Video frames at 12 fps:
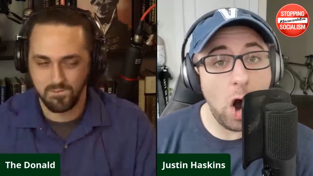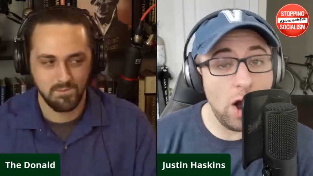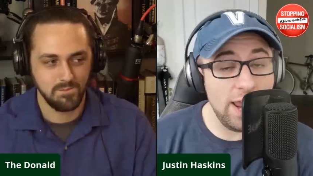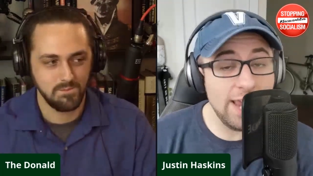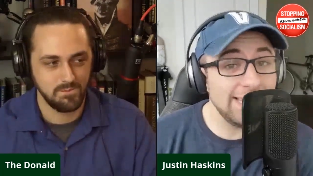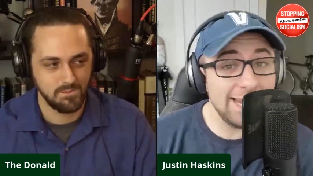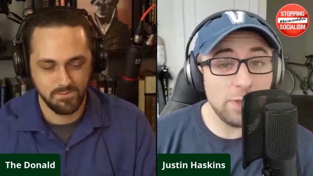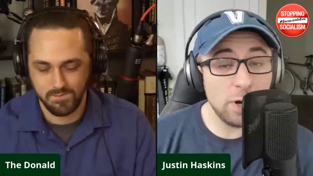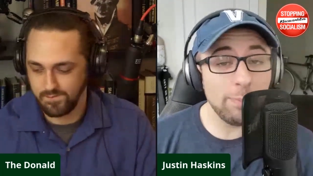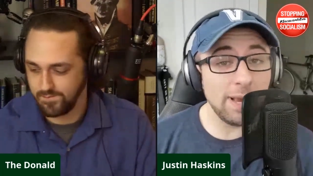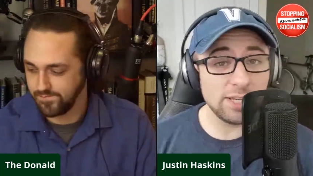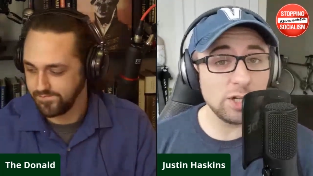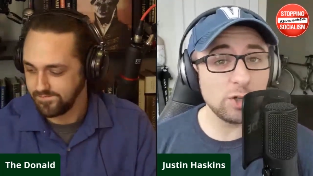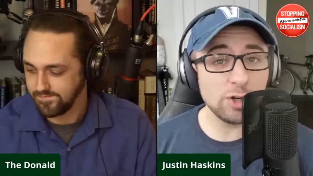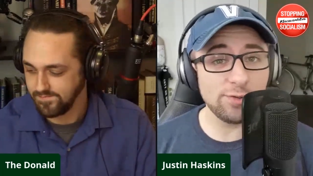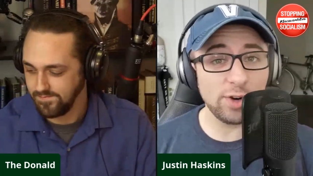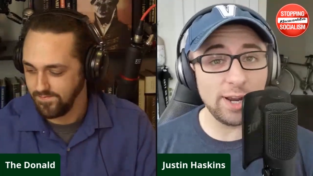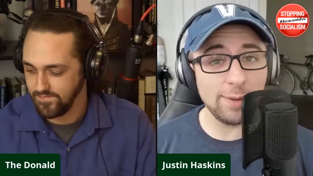Speaker 1: Uh, is it in their best
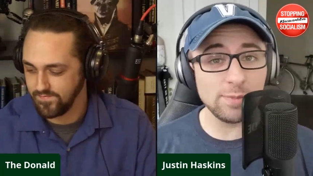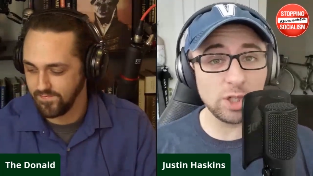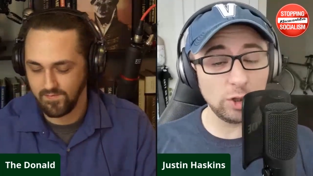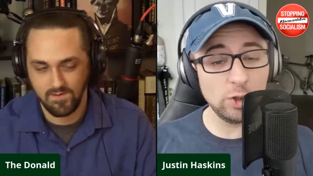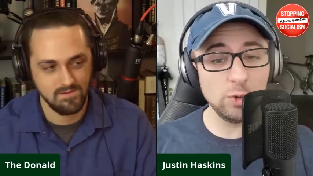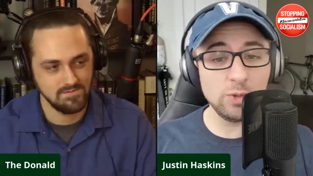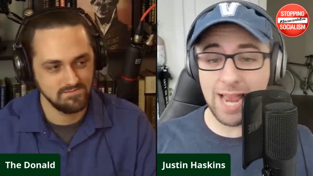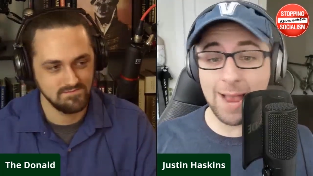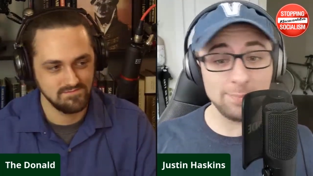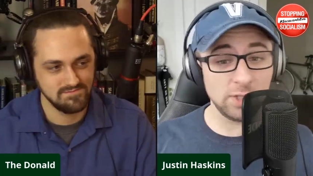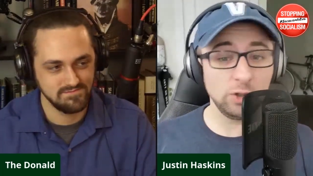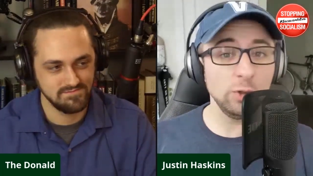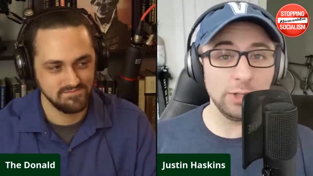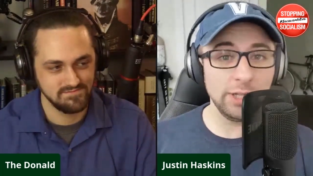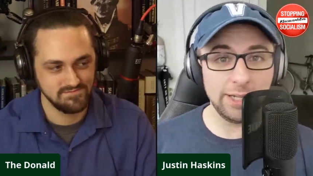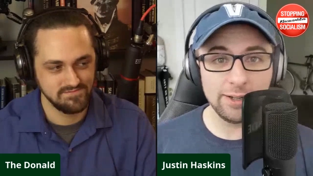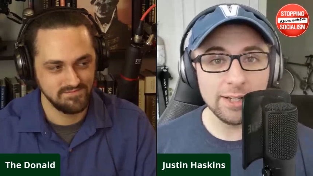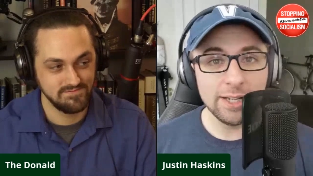interest for him to lose?
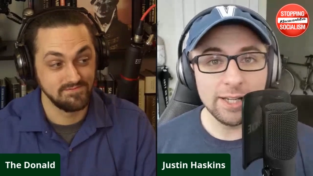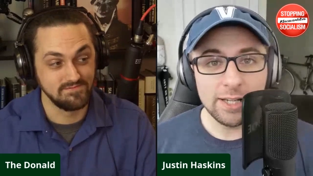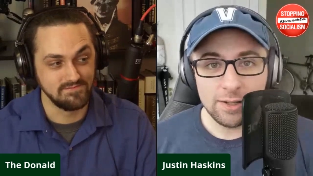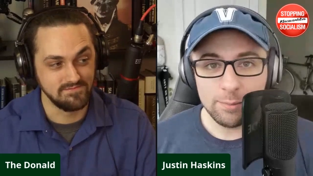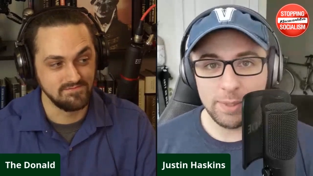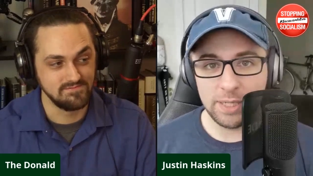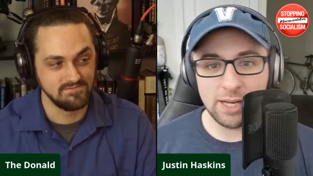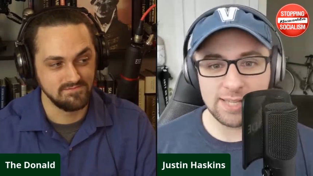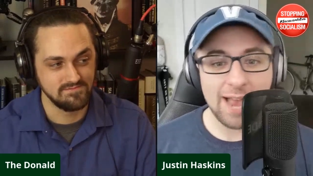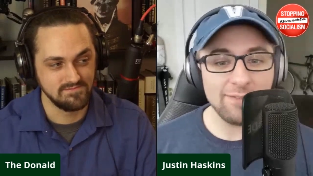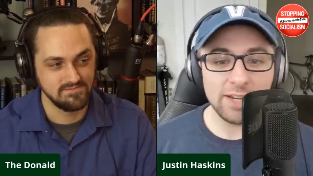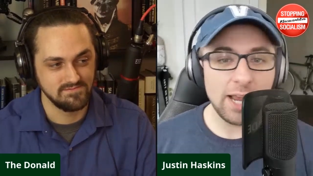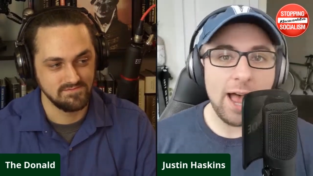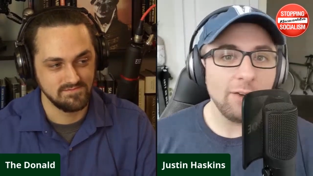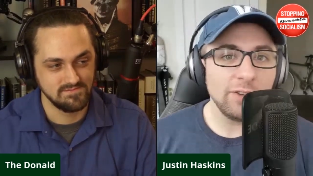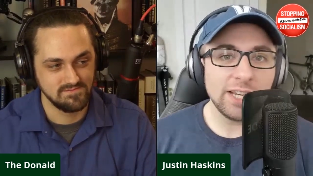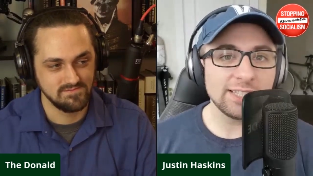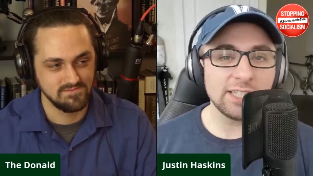Absolutely, mm. because having a,
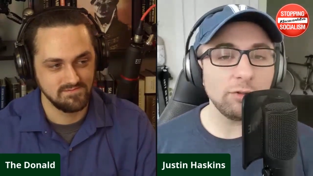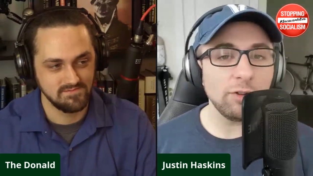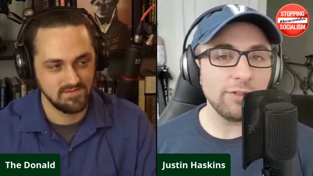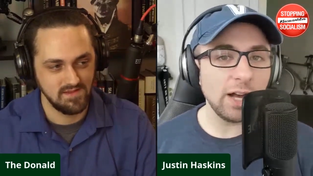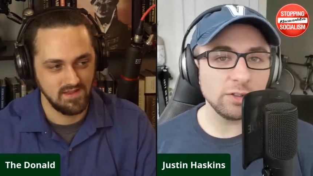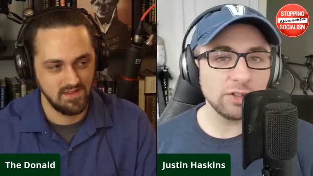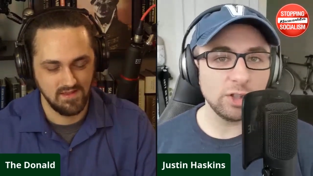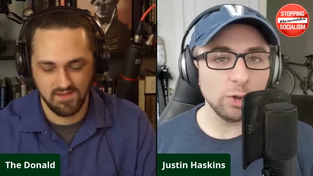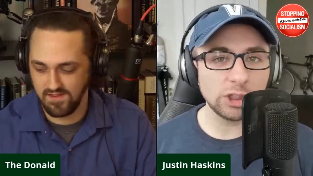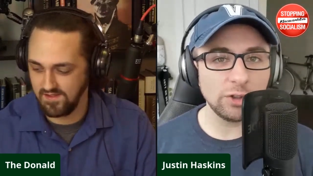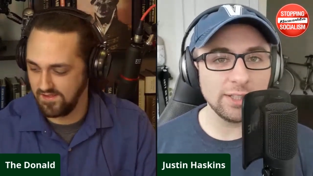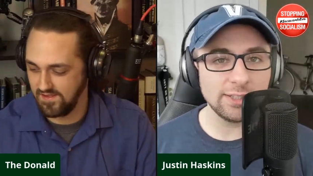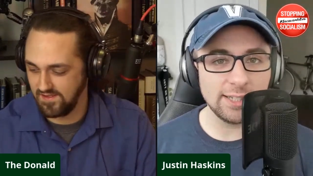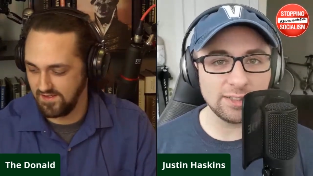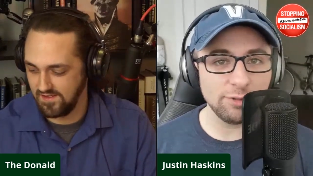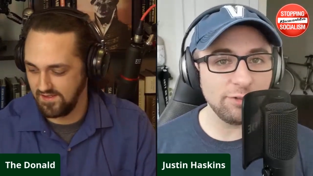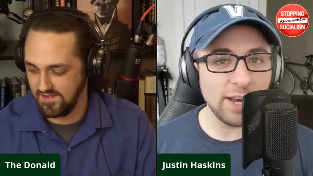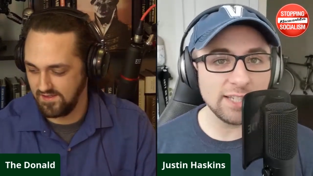having a self avowed socialist
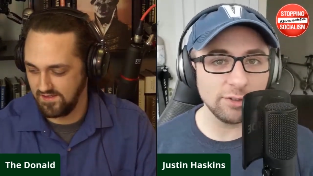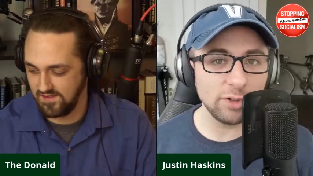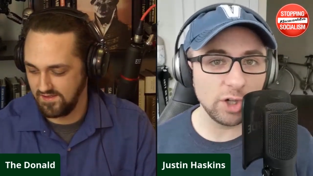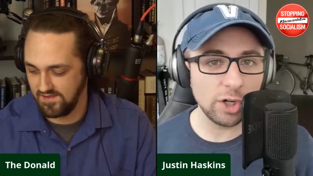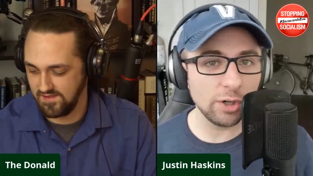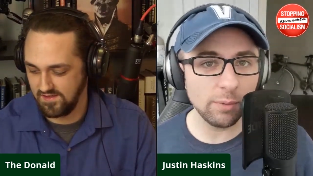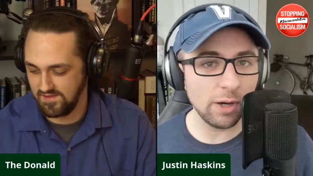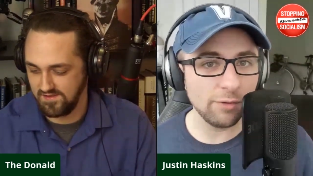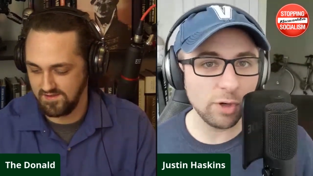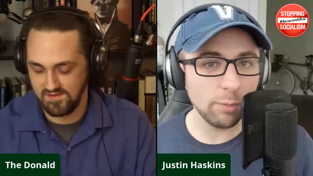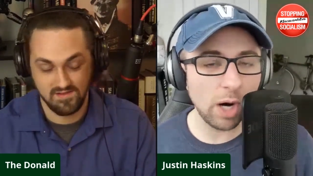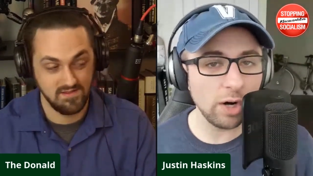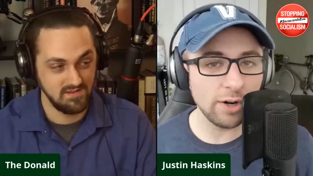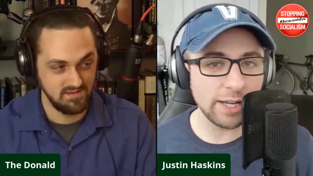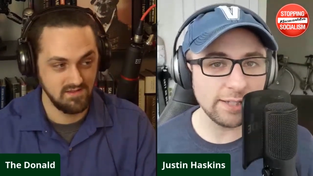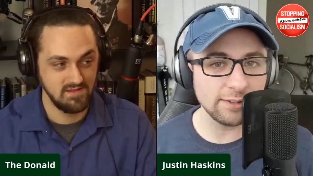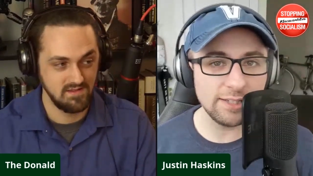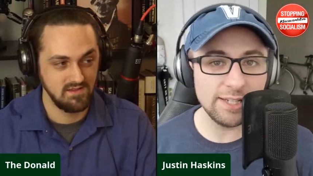as the face of your of your
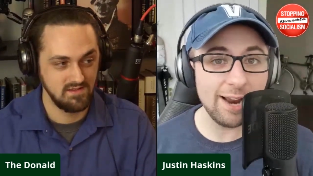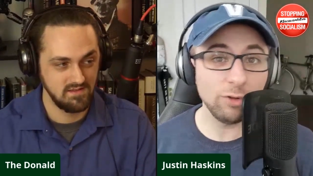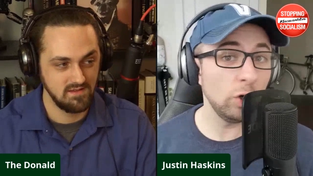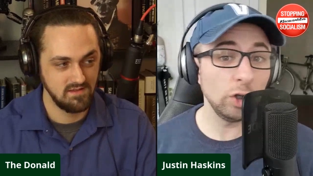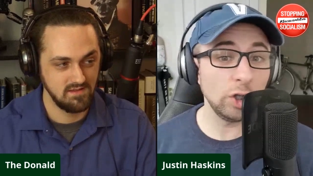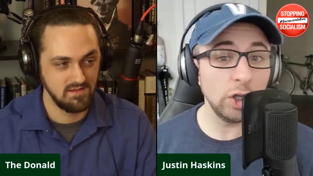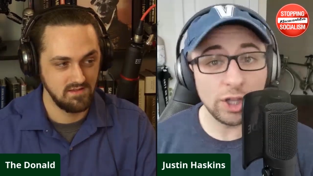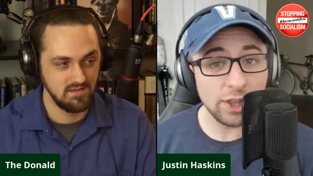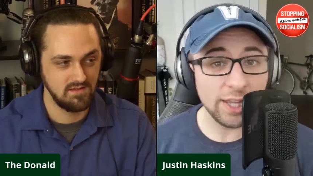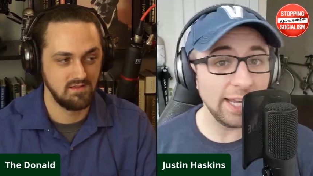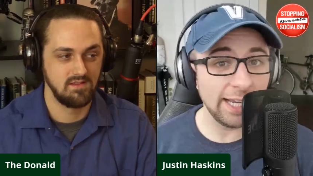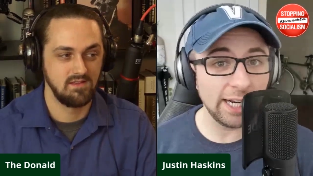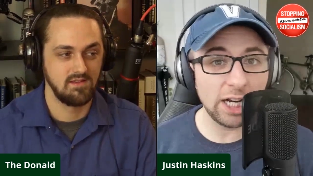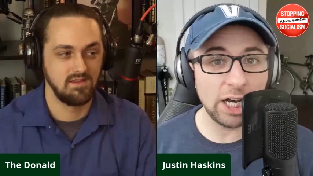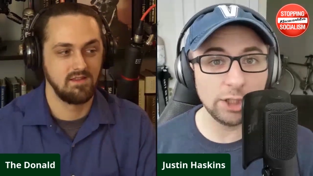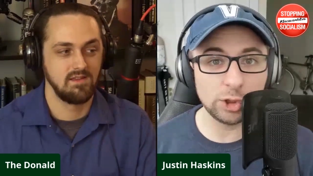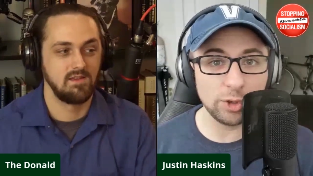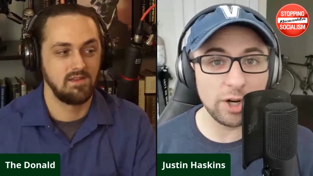party is never a good thing in a
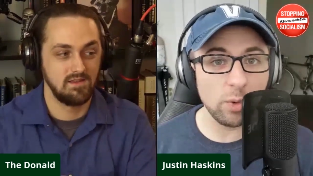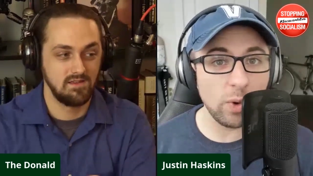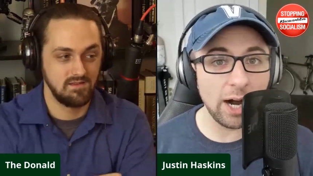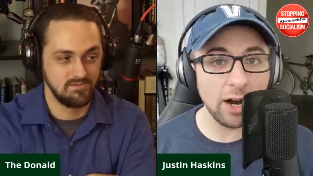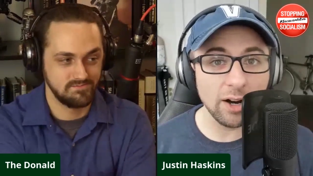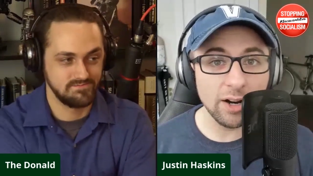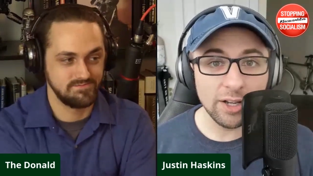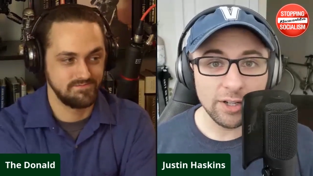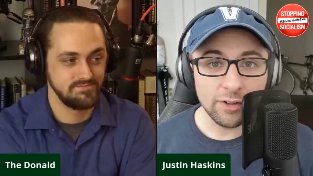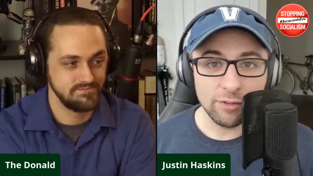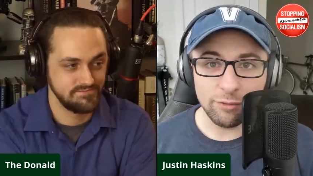country where